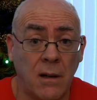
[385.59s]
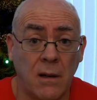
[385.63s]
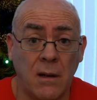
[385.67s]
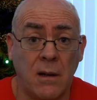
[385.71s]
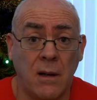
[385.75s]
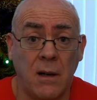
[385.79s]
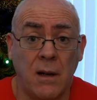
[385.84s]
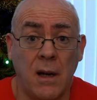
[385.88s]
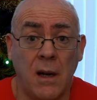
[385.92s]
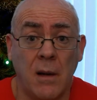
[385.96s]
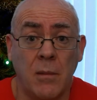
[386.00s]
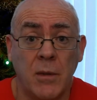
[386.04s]

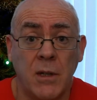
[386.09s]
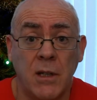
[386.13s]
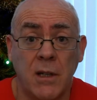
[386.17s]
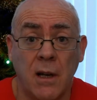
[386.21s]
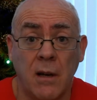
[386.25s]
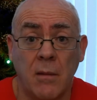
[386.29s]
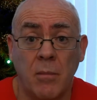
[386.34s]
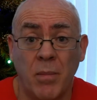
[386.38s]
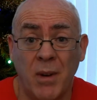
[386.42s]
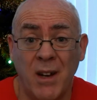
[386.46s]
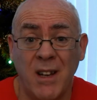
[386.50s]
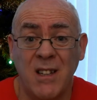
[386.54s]
game
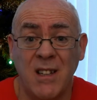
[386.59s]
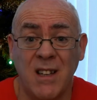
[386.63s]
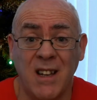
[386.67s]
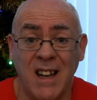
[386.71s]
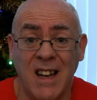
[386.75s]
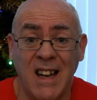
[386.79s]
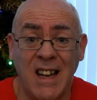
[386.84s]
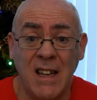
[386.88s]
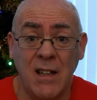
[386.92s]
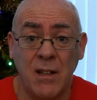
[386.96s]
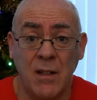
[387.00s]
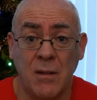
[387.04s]
said, basically
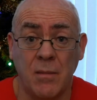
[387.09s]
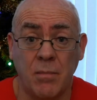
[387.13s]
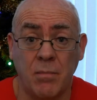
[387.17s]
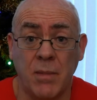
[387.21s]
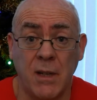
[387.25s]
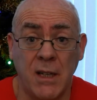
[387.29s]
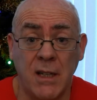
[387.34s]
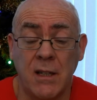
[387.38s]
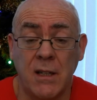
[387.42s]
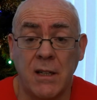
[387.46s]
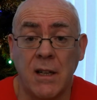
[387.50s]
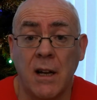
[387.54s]

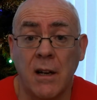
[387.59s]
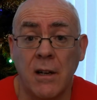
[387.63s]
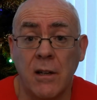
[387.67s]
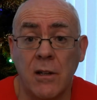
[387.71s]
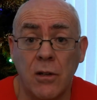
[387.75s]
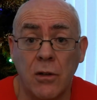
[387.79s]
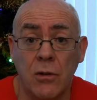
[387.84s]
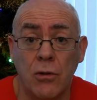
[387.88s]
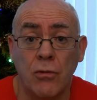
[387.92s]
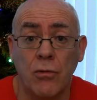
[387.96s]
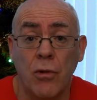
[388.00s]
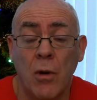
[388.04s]
his standards are
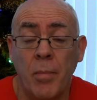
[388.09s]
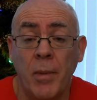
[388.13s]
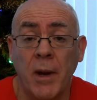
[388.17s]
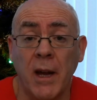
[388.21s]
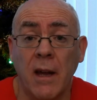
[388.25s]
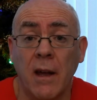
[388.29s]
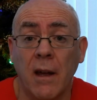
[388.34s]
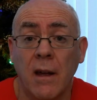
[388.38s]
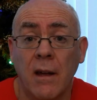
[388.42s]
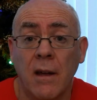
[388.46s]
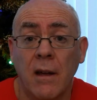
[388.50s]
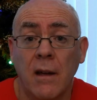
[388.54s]
dropping.